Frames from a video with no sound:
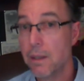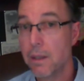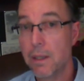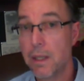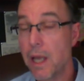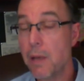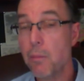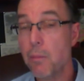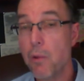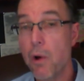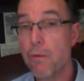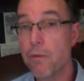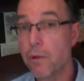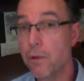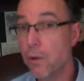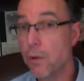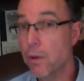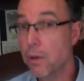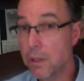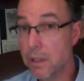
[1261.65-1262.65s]
game over.
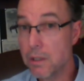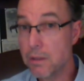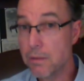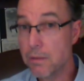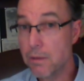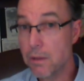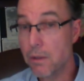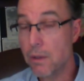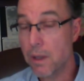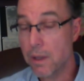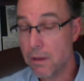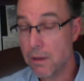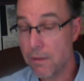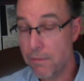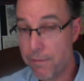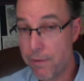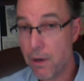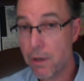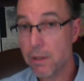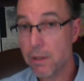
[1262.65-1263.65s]
You at the very